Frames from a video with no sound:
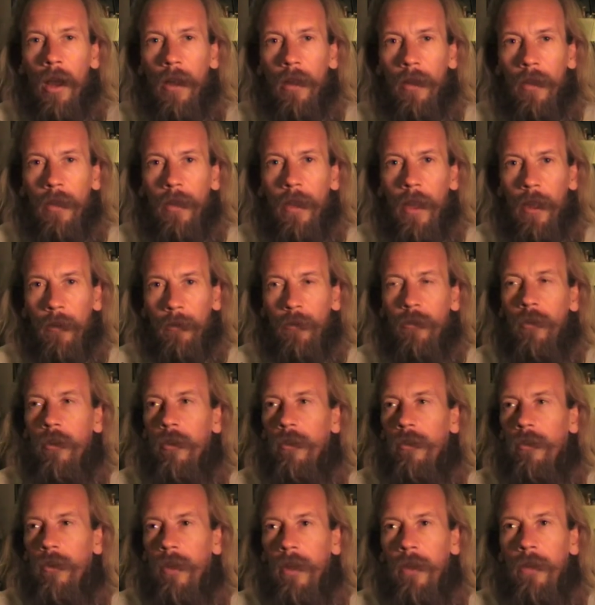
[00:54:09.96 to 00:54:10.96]
There's
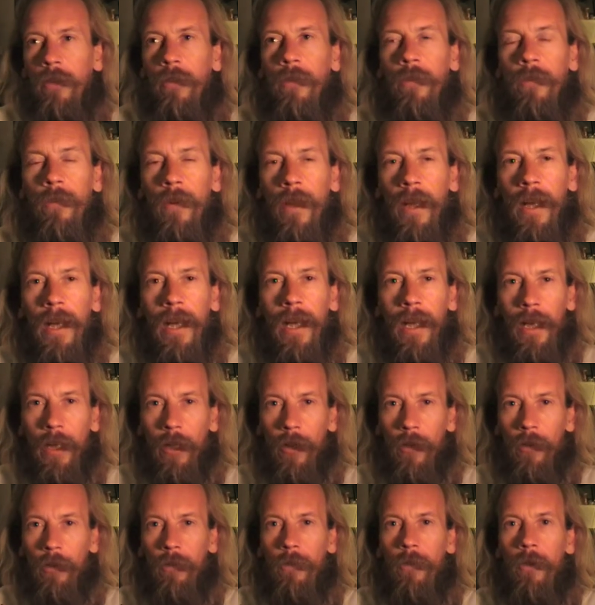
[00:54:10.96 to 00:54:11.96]
just this
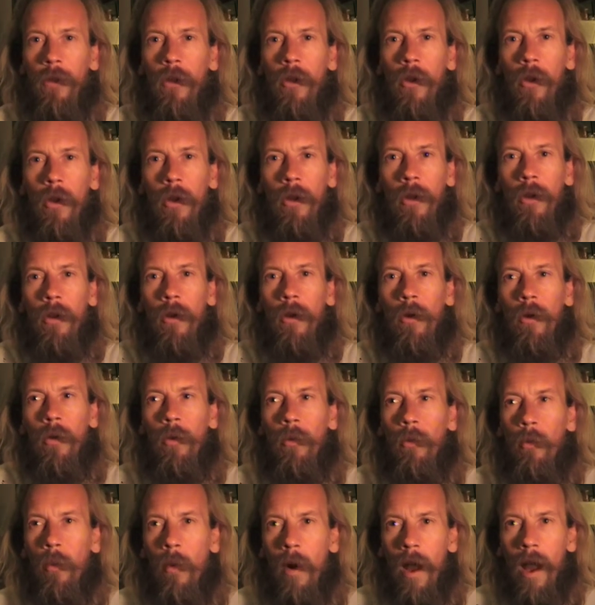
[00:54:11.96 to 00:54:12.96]
feeling of,
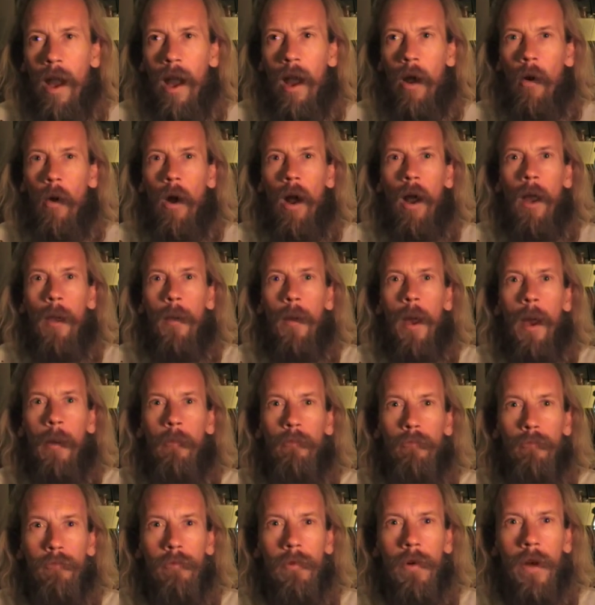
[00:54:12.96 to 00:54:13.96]
wow,
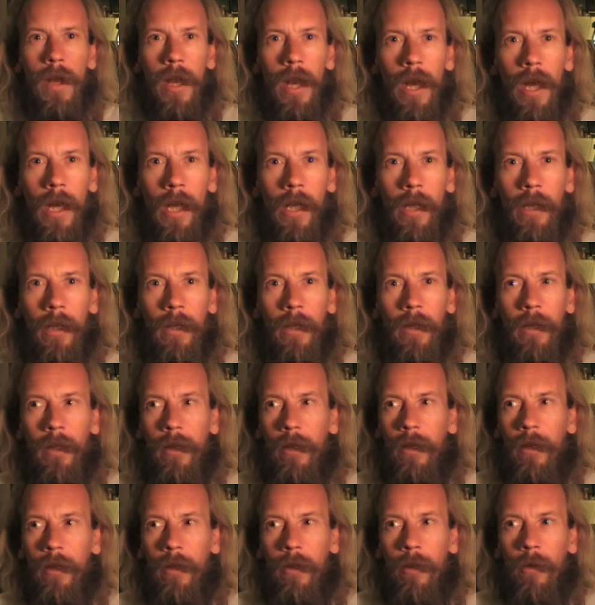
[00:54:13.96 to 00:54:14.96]
I'm really
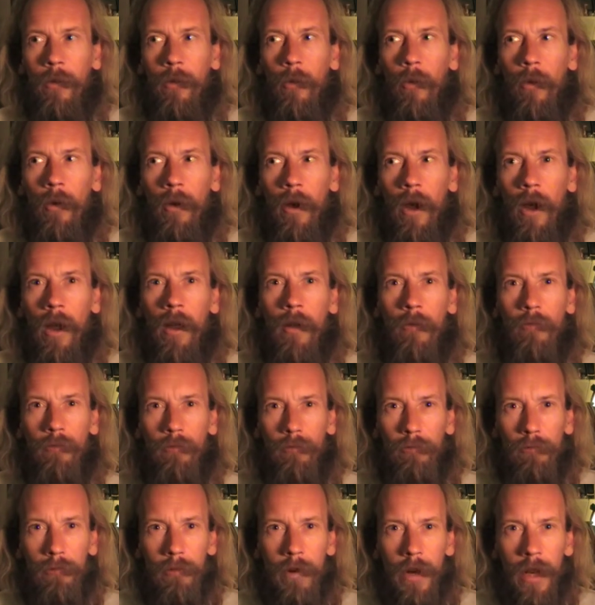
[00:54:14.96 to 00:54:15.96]

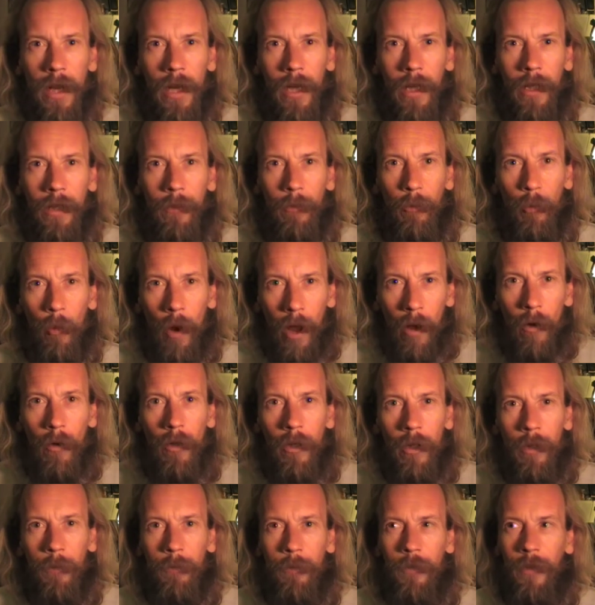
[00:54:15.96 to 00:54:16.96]

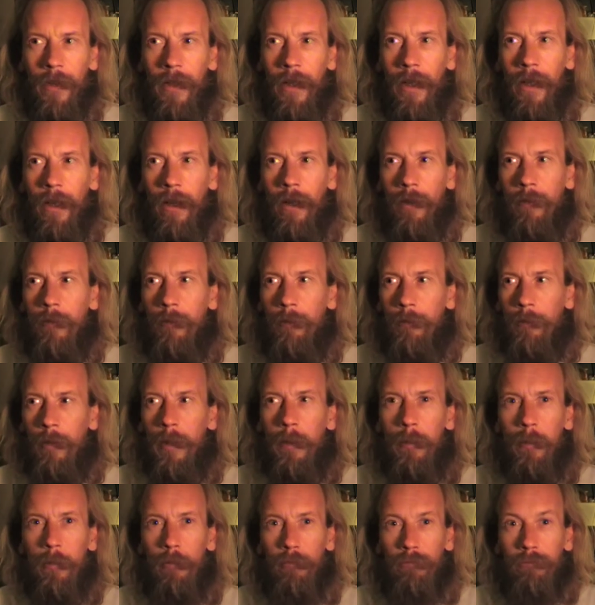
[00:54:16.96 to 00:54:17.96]
welcomed here.
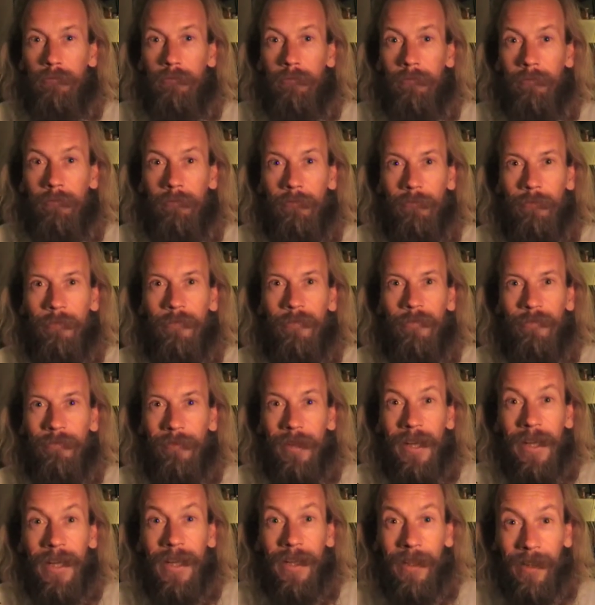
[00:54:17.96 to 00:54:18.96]
People
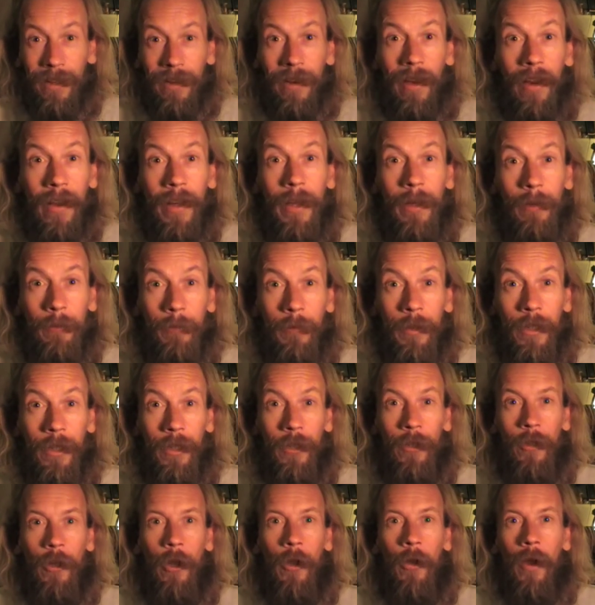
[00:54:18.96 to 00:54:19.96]
really like me,
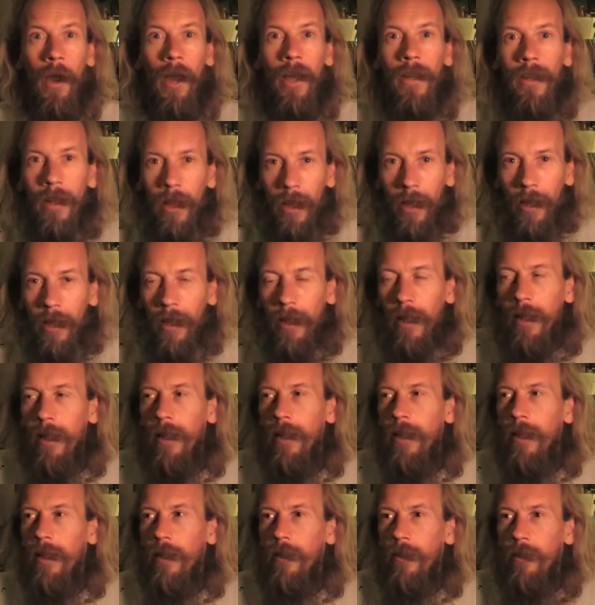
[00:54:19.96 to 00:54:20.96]
you know.
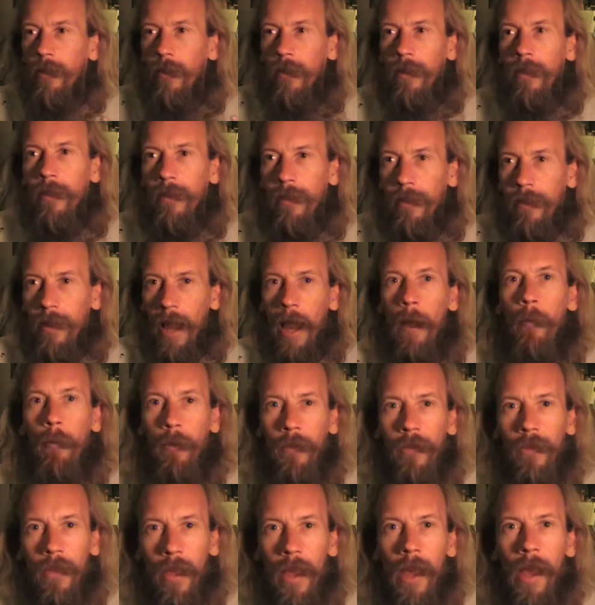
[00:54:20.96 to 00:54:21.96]
That
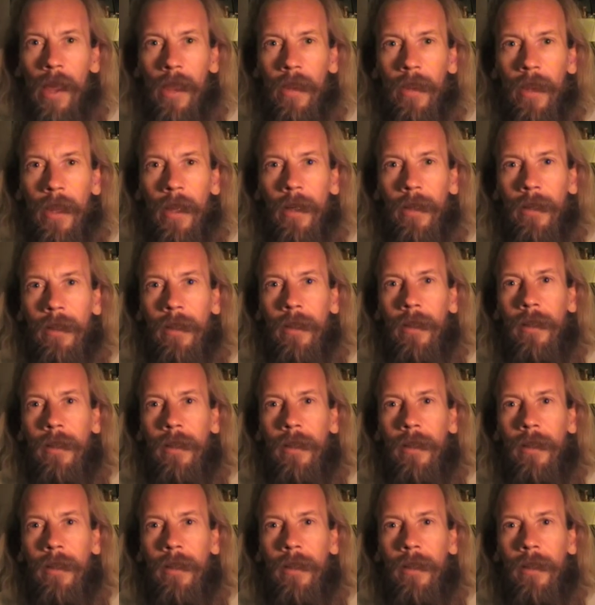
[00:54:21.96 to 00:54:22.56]
was there then.